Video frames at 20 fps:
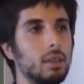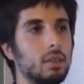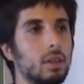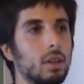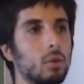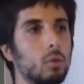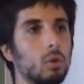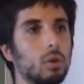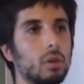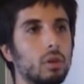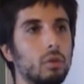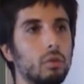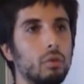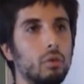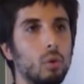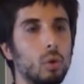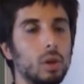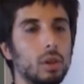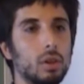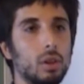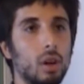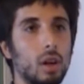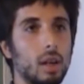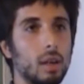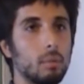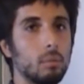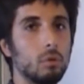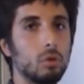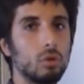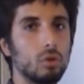It's equal to 4
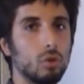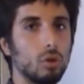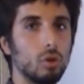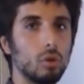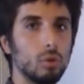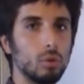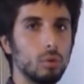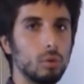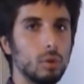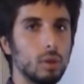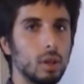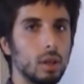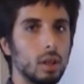times 2.